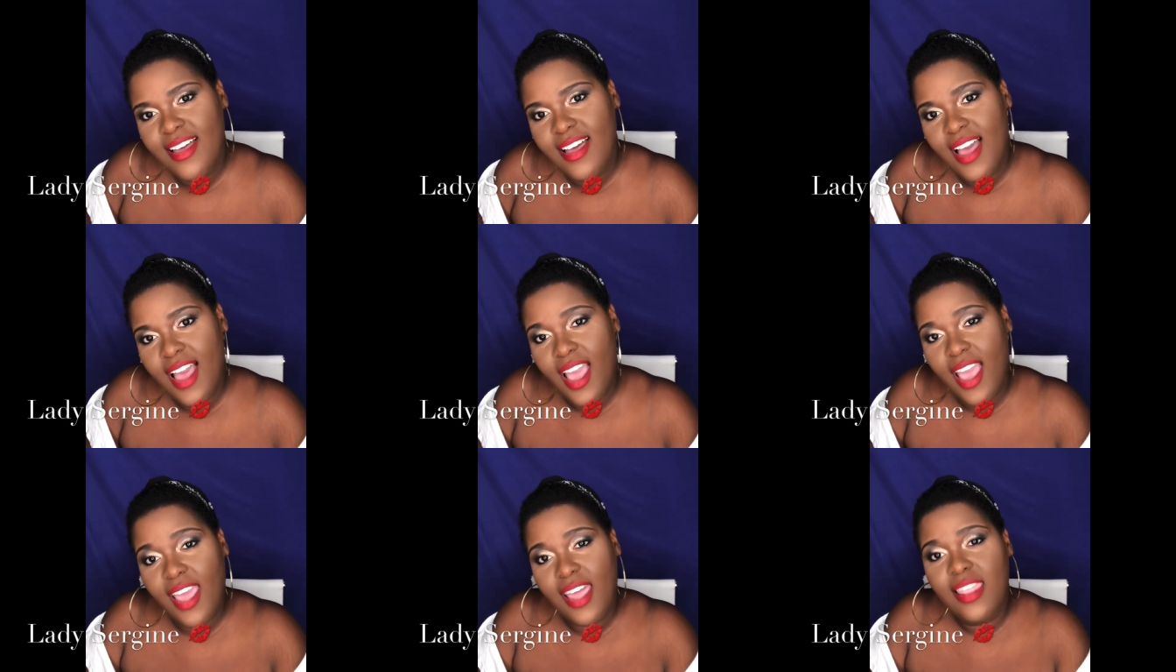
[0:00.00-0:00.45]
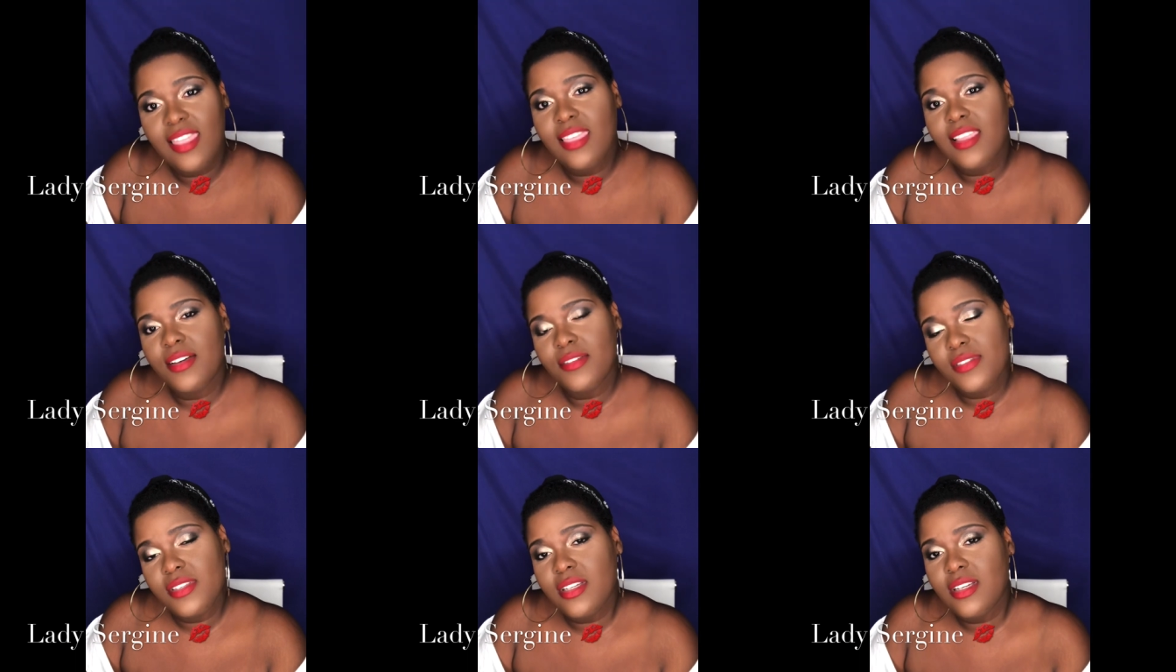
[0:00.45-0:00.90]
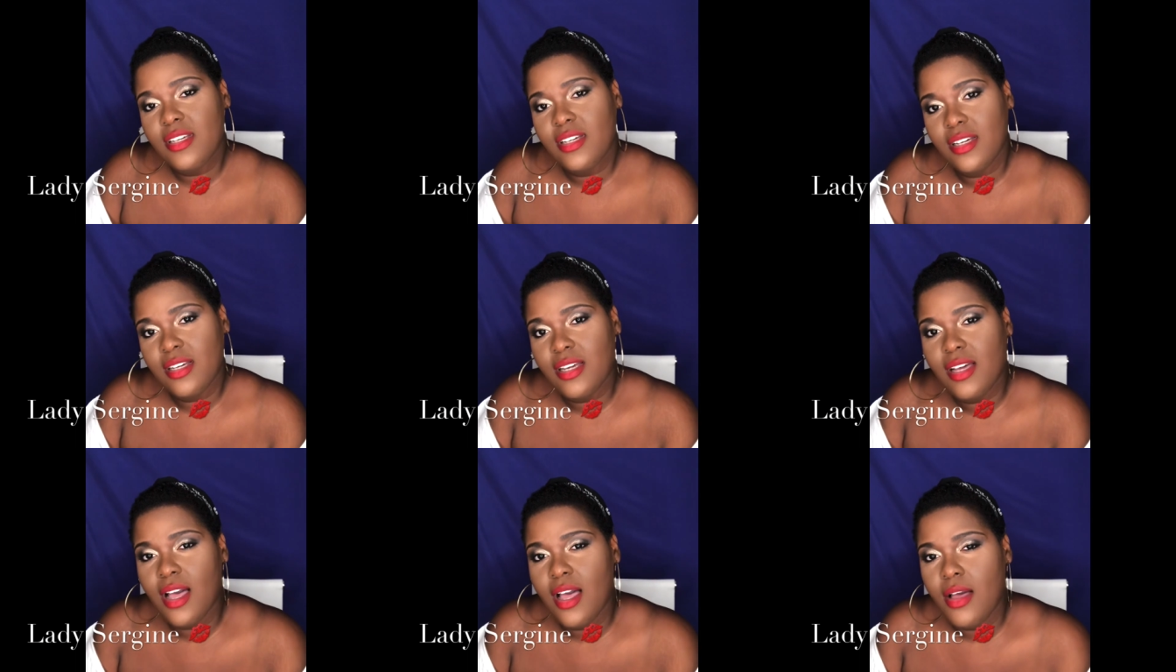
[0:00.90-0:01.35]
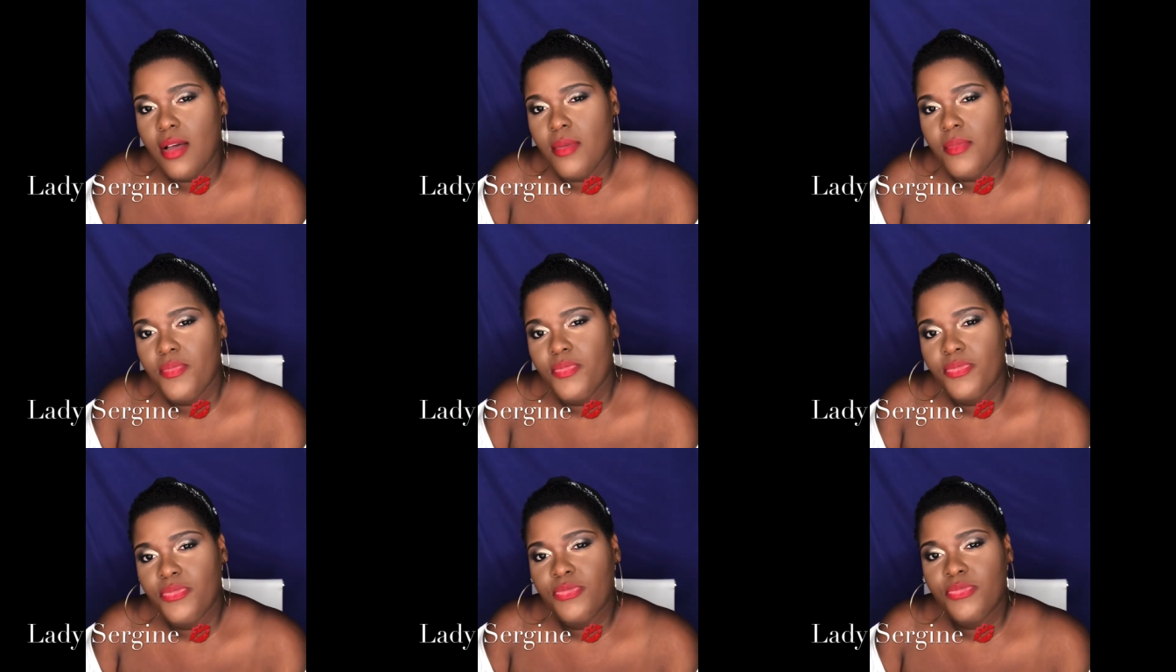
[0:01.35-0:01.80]
I love to cook.
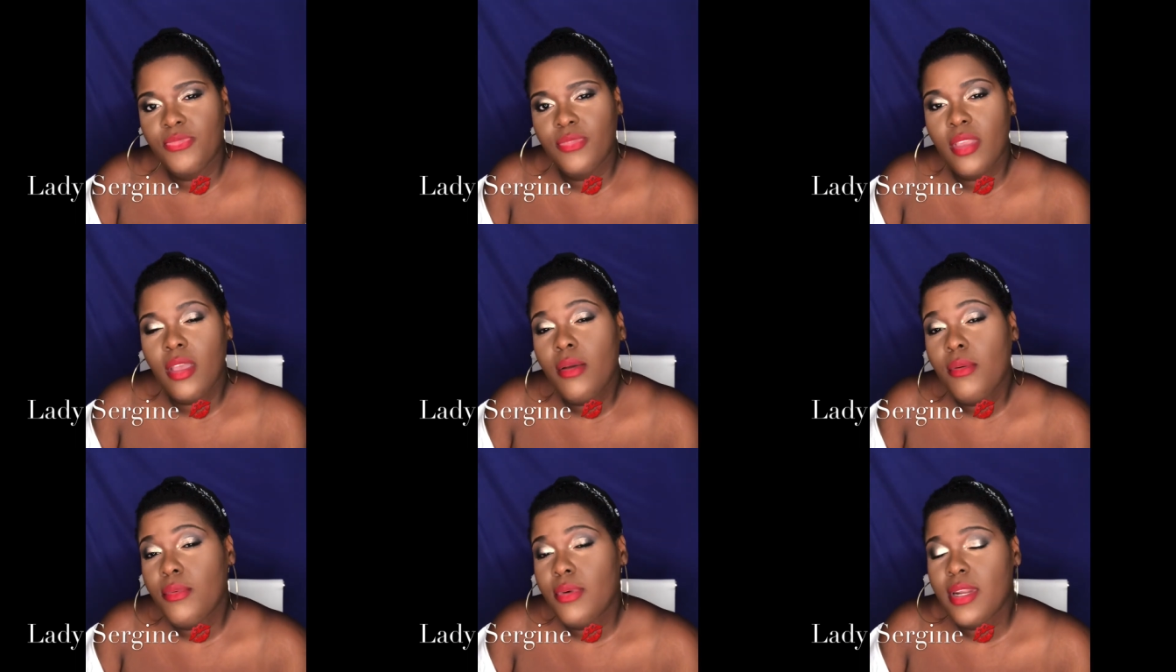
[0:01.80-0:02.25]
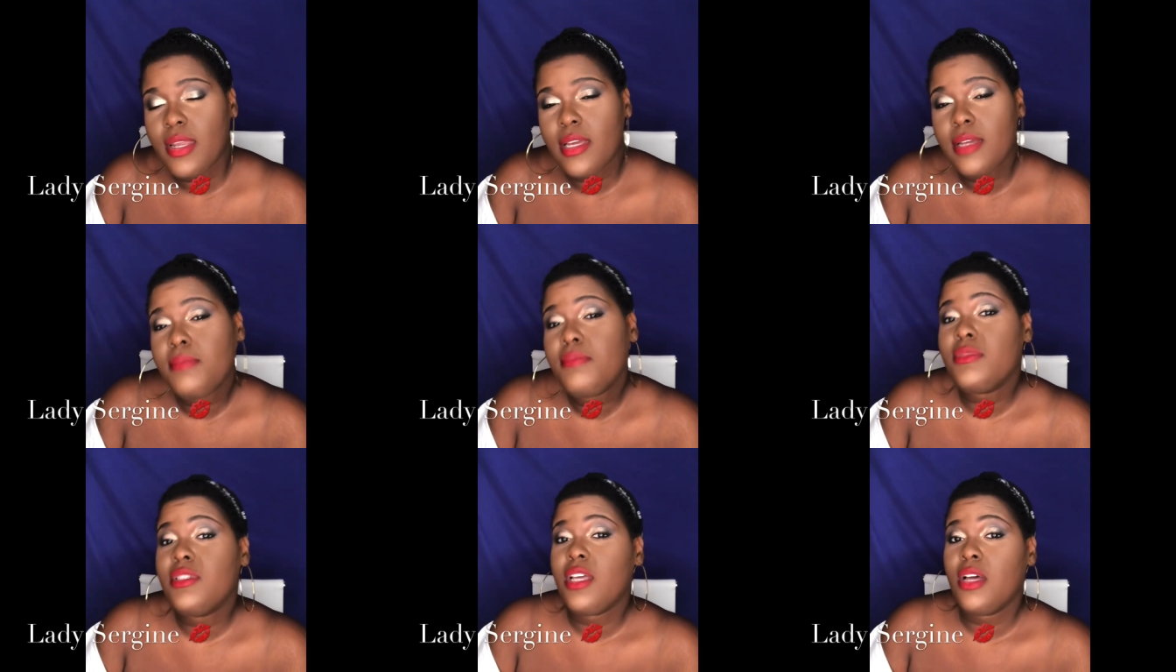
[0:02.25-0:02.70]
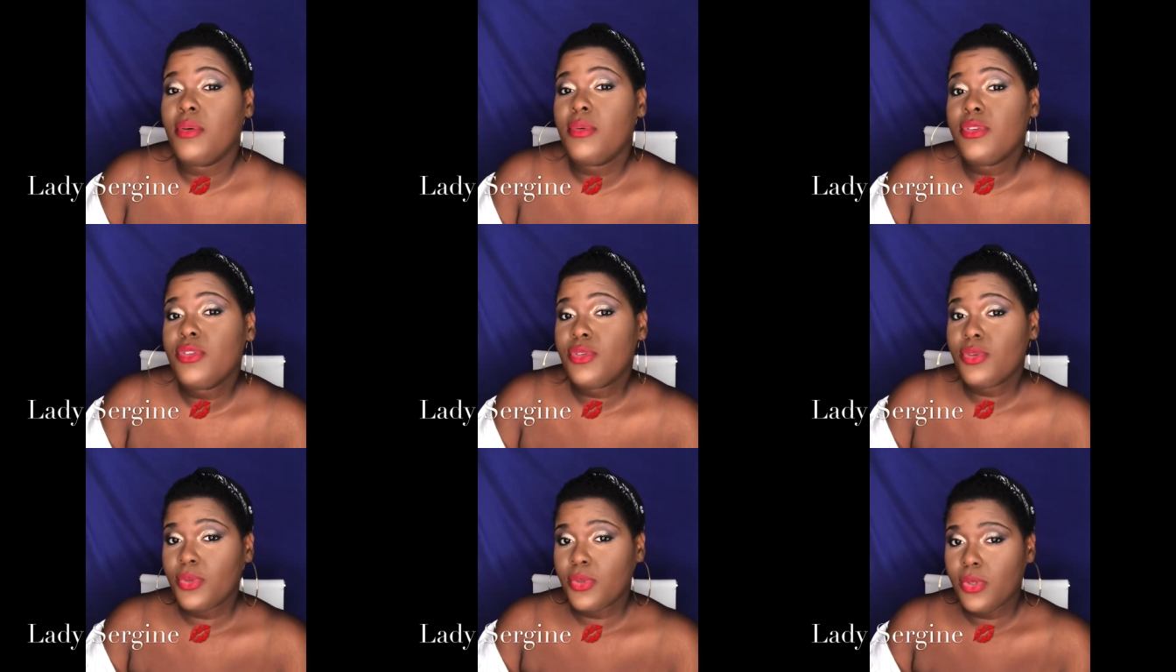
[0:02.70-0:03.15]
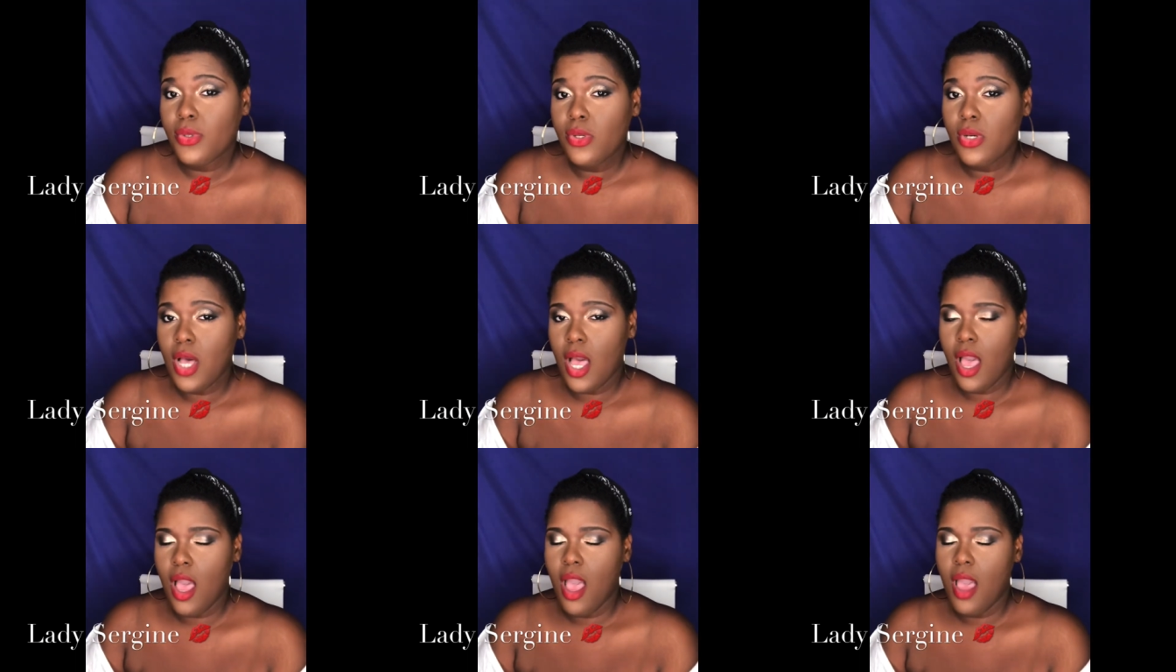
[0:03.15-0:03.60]
Um, when I'm done with school,
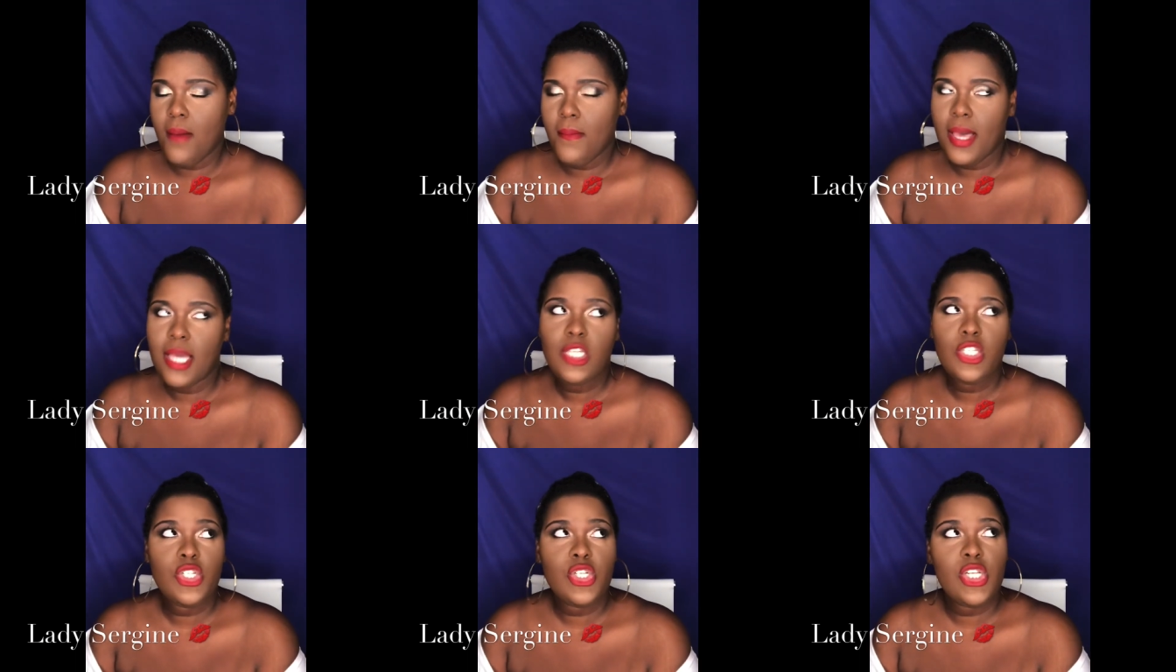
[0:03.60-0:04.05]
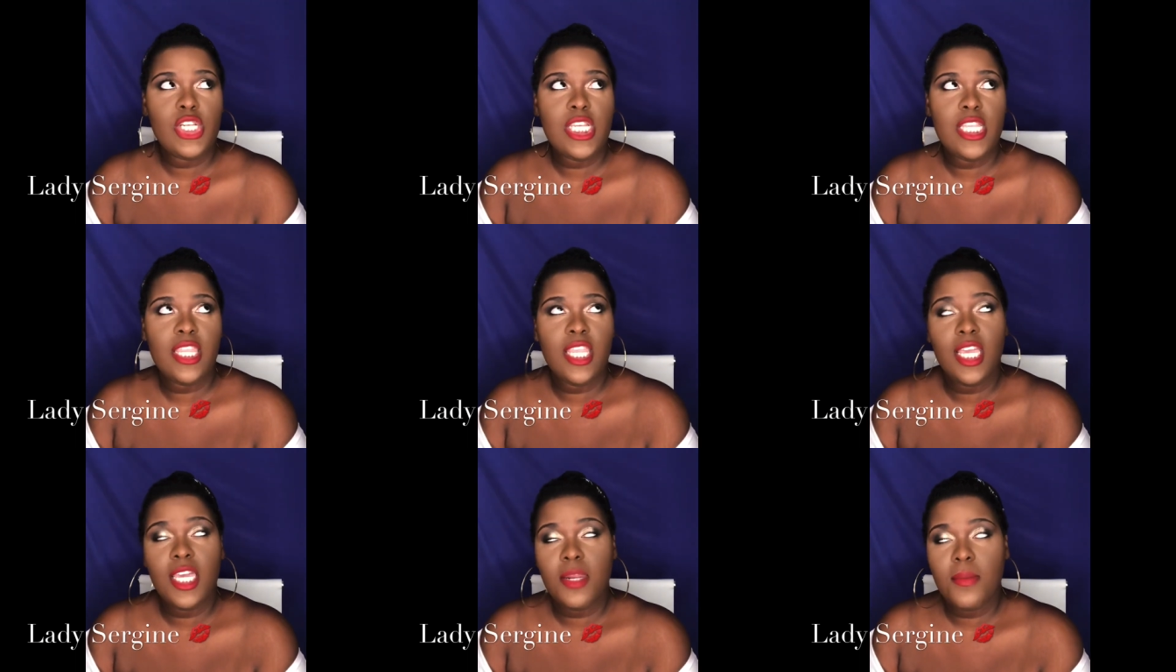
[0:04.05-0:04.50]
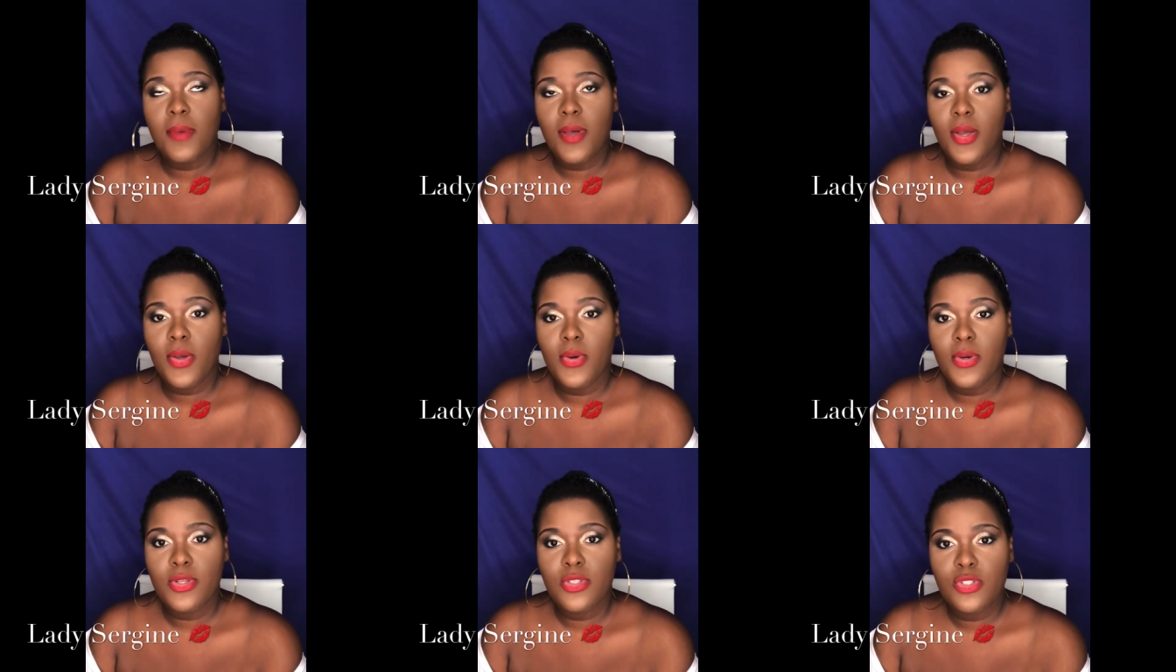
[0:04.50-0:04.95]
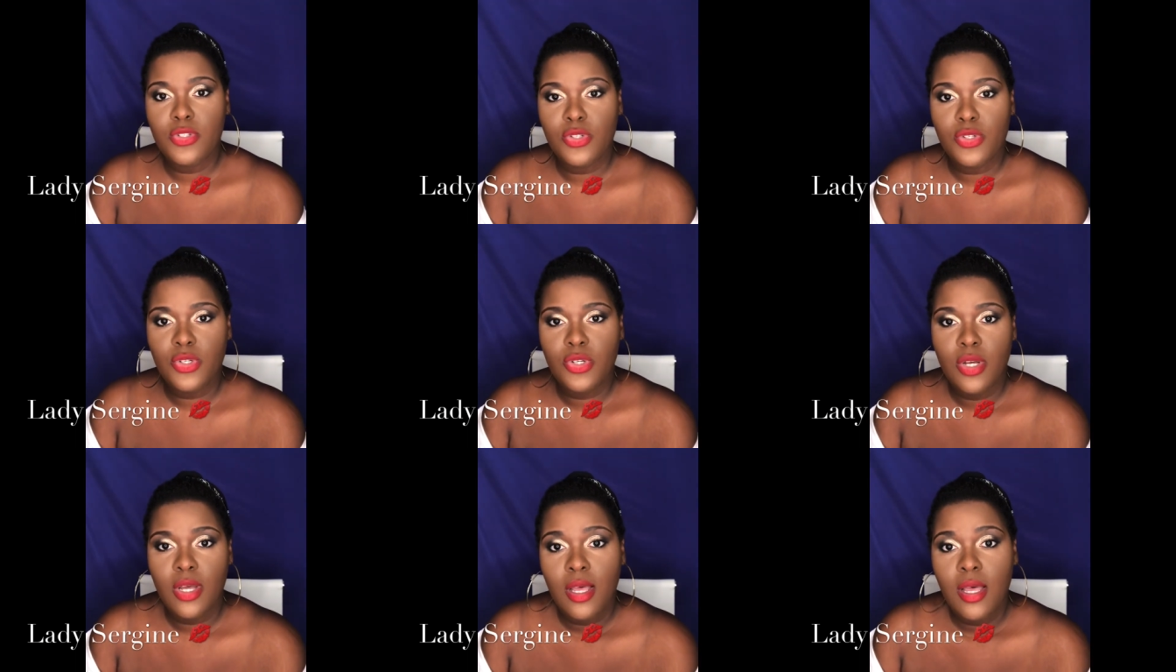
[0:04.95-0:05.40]
I'm actually thinking about going
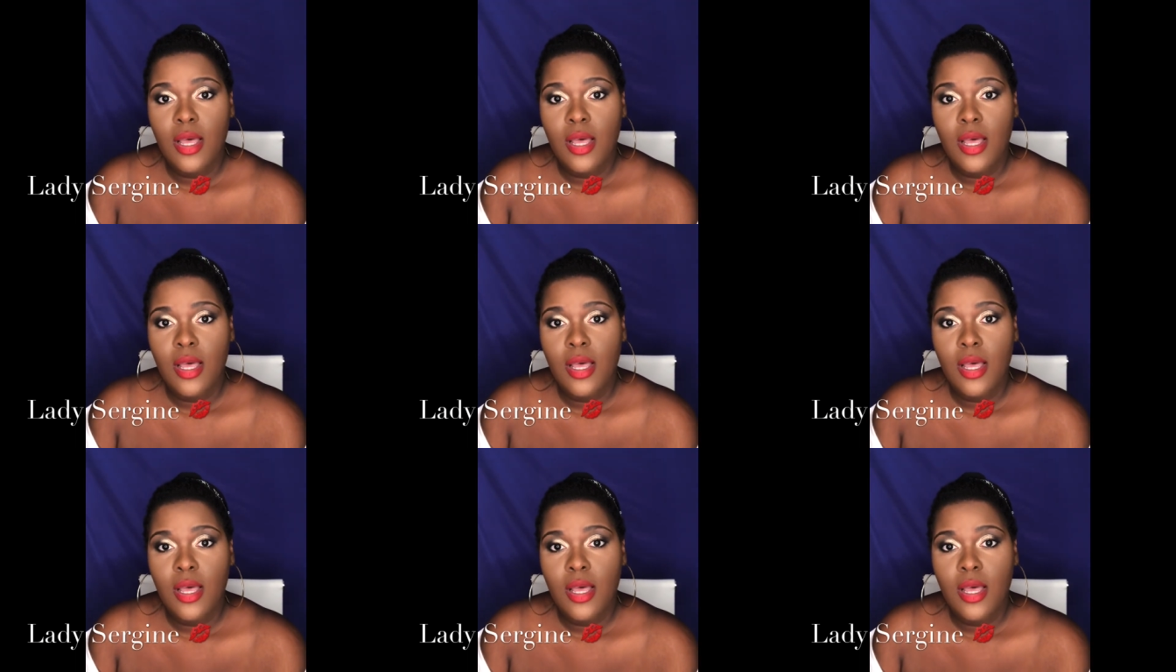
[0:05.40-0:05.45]
to